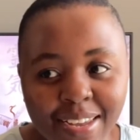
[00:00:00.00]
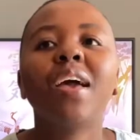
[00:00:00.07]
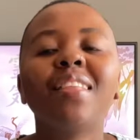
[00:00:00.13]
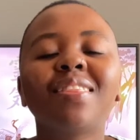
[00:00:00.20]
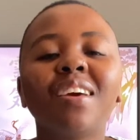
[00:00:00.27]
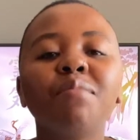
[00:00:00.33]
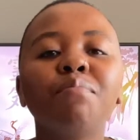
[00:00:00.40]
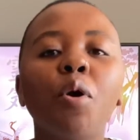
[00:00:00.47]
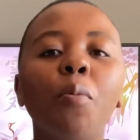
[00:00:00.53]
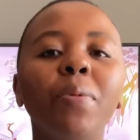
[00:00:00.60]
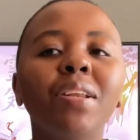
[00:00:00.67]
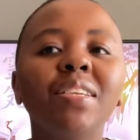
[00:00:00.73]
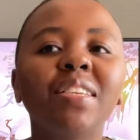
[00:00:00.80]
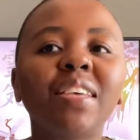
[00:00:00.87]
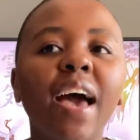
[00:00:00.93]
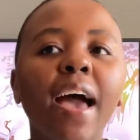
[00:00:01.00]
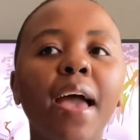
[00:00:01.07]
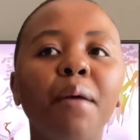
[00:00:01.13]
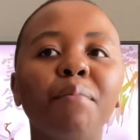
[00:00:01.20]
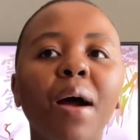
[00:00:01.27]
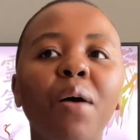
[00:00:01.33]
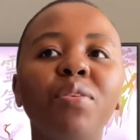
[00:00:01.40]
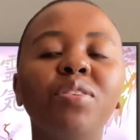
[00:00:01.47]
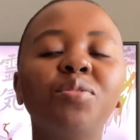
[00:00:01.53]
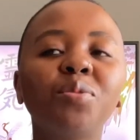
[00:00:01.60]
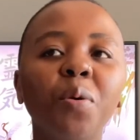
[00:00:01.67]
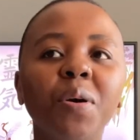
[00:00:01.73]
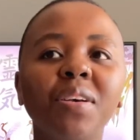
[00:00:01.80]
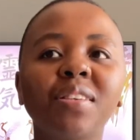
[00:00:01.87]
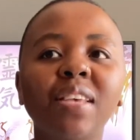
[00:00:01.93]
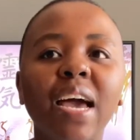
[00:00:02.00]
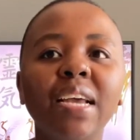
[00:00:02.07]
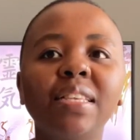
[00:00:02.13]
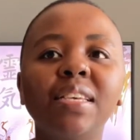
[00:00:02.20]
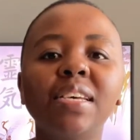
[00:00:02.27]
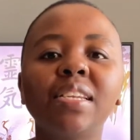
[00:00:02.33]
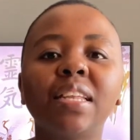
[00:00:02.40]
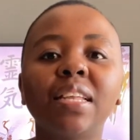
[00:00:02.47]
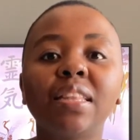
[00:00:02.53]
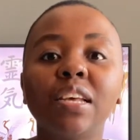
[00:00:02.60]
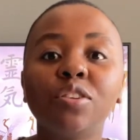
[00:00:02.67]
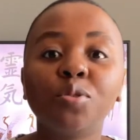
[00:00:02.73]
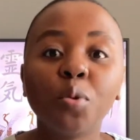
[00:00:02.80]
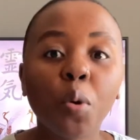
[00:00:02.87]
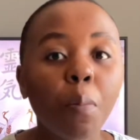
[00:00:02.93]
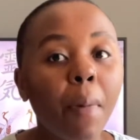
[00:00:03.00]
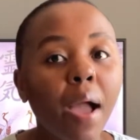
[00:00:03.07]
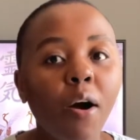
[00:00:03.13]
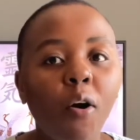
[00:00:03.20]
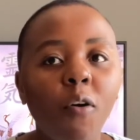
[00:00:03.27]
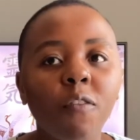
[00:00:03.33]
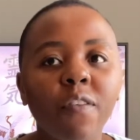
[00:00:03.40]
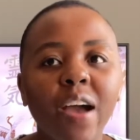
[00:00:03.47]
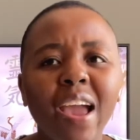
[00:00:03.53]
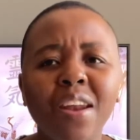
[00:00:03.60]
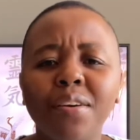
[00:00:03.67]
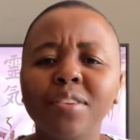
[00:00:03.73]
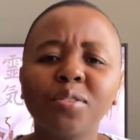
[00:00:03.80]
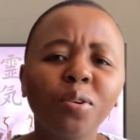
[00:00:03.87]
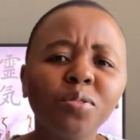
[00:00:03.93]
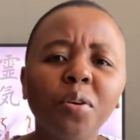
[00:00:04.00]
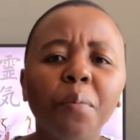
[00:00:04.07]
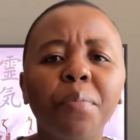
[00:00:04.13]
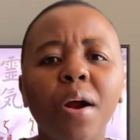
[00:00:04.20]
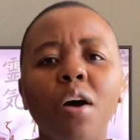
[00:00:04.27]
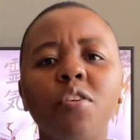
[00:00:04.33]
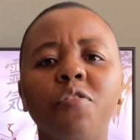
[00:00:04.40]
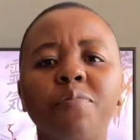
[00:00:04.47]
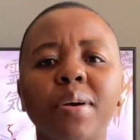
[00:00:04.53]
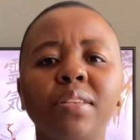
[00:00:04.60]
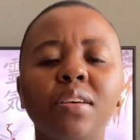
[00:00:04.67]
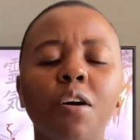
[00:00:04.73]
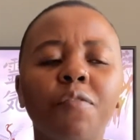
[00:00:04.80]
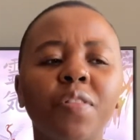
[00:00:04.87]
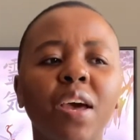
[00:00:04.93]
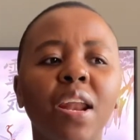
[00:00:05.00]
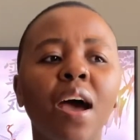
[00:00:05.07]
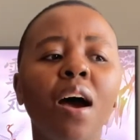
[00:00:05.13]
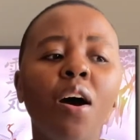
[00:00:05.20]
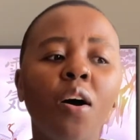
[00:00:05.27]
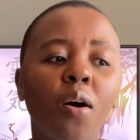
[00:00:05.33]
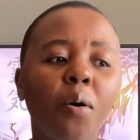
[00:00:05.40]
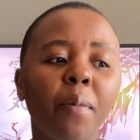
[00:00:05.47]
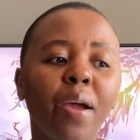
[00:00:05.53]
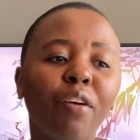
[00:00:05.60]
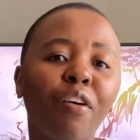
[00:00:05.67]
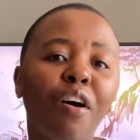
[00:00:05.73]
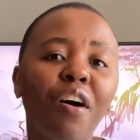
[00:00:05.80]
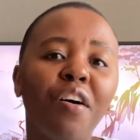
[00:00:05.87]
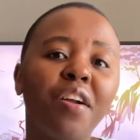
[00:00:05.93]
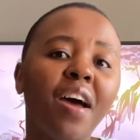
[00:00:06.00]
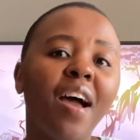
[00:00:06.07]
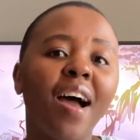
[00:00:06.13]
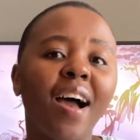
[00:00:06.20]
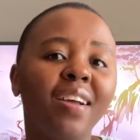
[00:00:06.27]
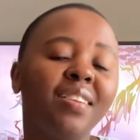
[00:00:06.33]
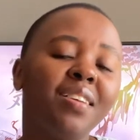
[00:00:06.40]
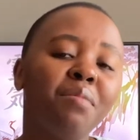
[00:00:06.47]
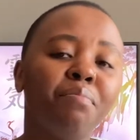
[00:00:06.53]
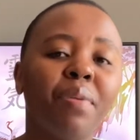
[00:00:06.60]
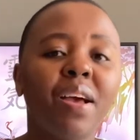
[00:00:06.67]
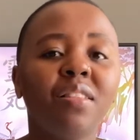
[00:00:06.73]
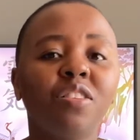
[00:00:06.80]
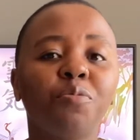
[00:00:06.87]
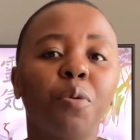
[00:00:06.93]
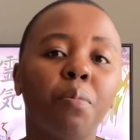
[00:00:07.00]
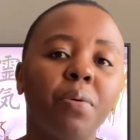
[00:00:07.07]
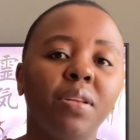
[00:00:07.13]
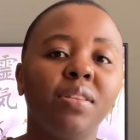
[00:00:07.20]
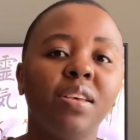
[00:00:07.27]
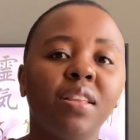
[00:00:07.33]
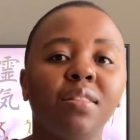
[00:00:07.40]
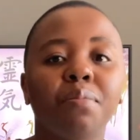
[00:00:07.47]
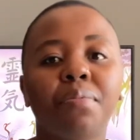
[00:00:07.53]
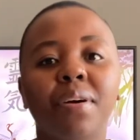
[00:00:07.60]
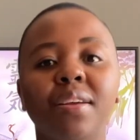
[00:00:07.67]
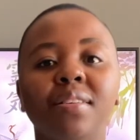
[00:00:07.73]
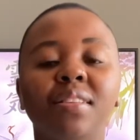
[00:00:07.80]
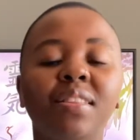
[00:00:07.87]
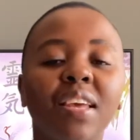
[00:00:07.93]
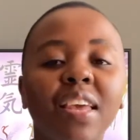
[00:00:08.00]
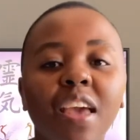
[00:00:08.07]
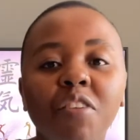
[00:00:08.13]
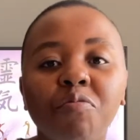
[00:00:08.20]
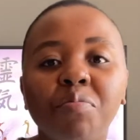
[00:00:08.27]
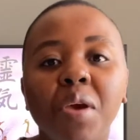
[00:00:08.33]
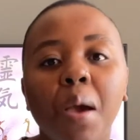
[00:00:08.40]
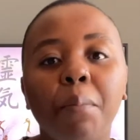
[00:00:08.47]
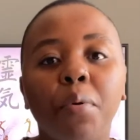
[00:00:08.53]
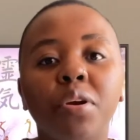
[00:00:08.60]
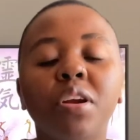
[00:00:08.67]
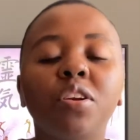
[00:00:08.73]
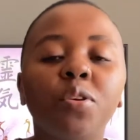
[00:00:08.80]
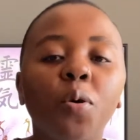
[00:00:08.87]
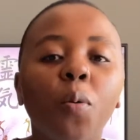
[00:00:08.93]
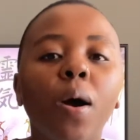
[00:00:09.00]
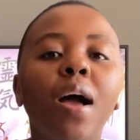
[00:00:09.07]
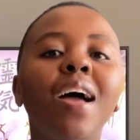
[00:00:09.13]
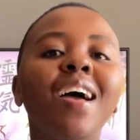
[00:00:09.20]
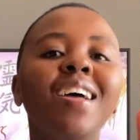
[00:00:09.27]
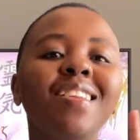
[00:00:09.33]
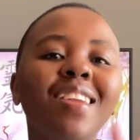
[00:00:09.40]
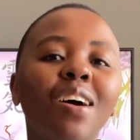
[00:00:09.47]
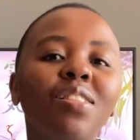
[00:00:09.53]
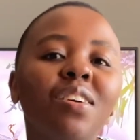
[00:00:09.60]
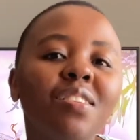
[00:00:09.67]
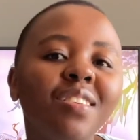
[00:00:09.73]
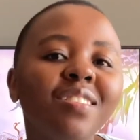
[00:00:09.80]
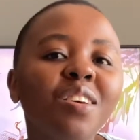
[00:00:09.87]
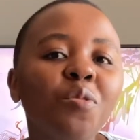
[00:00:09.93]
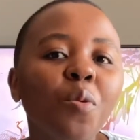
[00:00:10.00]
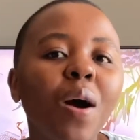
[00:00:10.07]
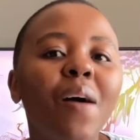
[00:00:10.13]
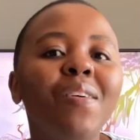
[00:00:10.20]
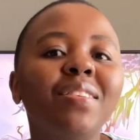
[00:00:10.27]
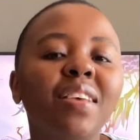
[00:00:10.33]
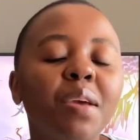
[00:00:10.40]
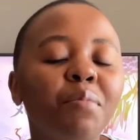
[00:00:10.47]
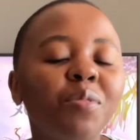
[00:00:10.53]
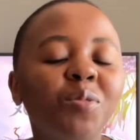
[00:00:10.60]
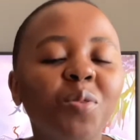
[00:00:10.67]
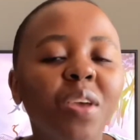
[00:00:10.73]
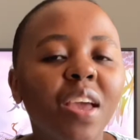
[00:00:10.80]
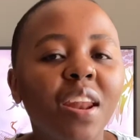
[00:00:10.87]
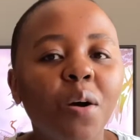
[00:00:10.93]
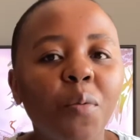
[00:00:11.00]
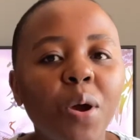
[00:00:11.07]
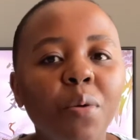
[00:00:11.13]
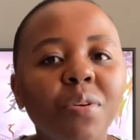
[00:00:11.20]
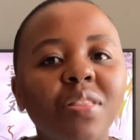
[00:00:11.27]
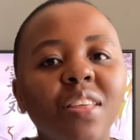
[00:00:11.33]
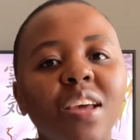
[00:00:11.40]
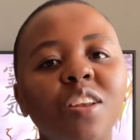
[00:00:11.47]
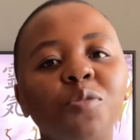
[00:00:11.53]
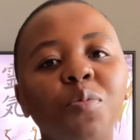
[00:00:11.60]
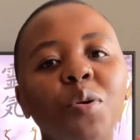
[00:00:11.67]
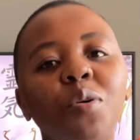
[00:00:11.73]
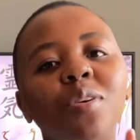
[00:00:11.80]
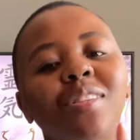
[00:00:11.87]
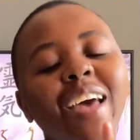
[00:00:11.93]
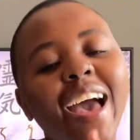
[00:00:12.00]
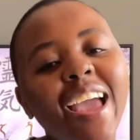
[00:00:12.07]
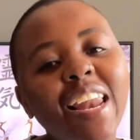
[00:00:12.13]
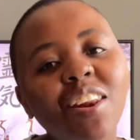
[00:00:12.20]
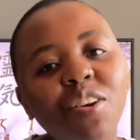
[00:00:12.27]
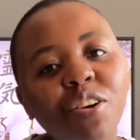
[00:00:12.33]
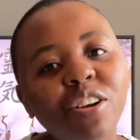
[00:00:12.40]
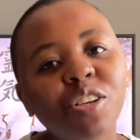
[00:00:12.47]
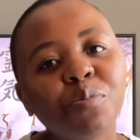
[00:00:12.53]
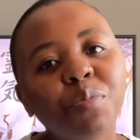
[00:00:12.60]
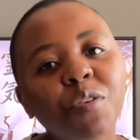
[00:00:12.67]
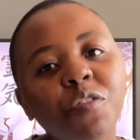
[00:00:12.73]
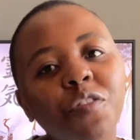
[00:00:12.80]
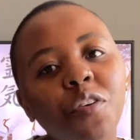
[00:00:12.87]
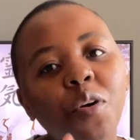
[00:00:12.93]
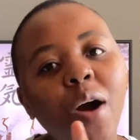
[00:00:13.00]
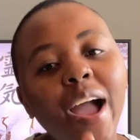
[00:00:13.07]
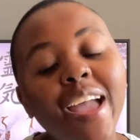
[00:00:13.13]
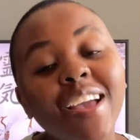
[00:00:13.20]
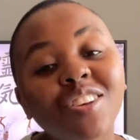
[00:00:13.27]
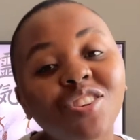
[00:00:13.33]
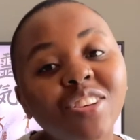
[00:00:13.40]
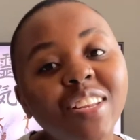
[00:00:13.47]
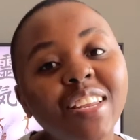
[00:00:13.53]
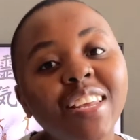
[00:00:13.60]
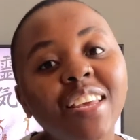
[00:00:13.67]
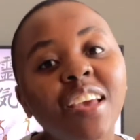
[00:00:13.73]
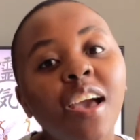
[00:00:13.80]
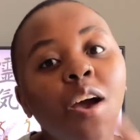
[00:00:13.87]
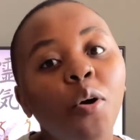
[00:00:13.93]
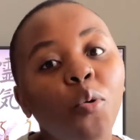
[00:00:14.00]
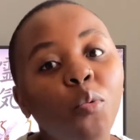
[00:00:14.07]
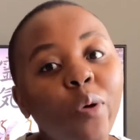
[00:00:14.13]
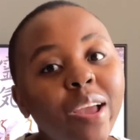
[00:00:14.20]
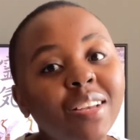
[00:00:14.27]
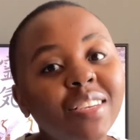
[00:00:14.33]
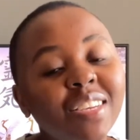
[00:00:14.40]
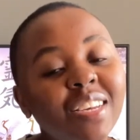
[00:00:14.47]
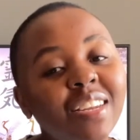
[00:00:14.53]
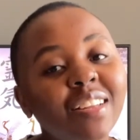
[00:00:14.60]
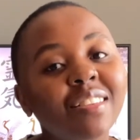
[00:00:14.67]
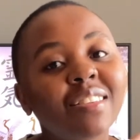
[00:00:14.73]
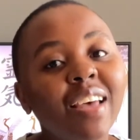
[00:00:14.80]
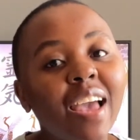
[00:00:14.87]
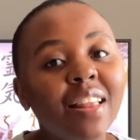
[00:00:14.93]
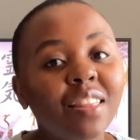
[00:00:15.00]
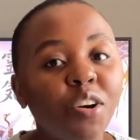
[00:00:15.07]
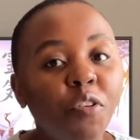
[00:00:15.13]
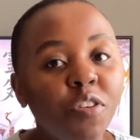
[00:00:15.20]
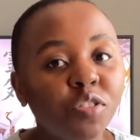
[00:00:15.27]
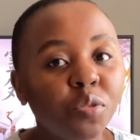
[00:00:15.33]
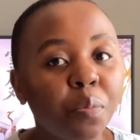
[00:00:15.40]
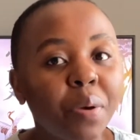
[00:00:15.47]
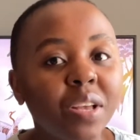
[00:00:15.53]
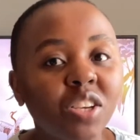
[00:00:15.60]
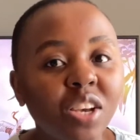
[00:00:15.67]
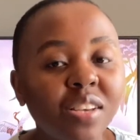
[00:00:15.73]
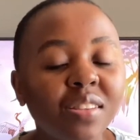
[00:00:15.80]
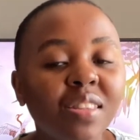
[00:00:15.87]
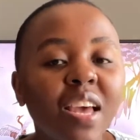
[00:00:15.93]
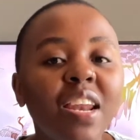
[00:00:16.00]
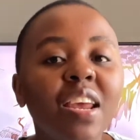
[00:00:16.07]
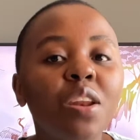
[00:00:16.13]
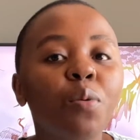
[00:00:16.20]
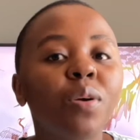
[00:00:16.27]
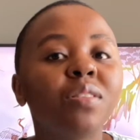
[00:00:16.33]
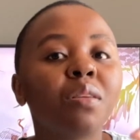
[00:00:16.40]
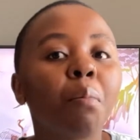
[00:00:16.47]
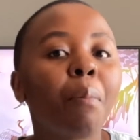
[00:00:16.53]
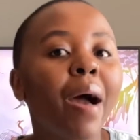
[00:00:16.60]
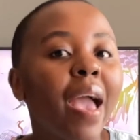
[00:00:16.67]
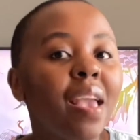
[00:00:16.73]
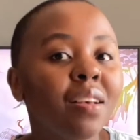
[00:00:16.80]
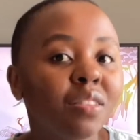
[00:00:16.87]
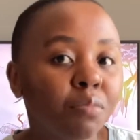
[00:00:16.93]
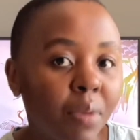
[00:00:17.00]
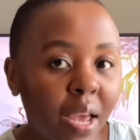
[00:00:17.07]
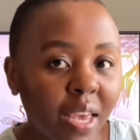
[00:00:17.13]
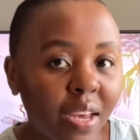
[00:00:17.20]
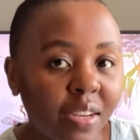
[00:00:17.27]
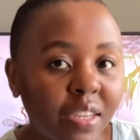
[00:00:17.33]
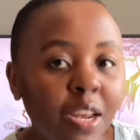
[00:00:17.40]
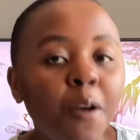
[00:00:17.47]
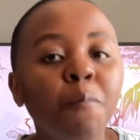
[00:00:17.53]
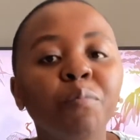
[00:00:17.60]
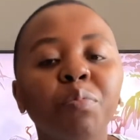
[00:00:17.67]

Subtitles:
At that moment in time, I was so excited that they took my offer, and I was also proud of myself that, oh my God, I didn't buy this property at the price that they gave me, I bought it lower. Now, the reason why I was able to get away with that is because I learned before I actually went in and signed the offer to purchase that it was the buyer's market.